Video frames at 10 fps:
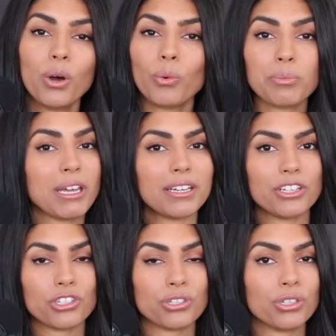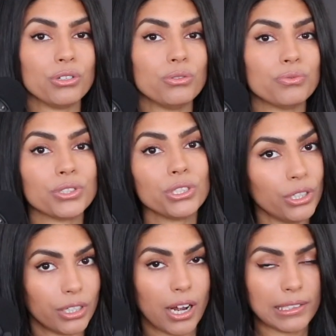want to pay attention to you for
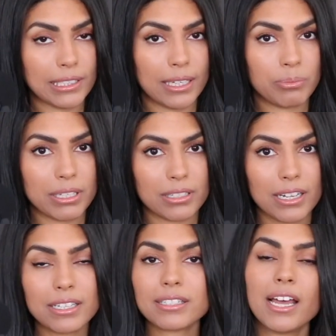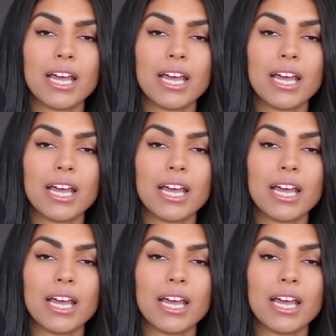your online business.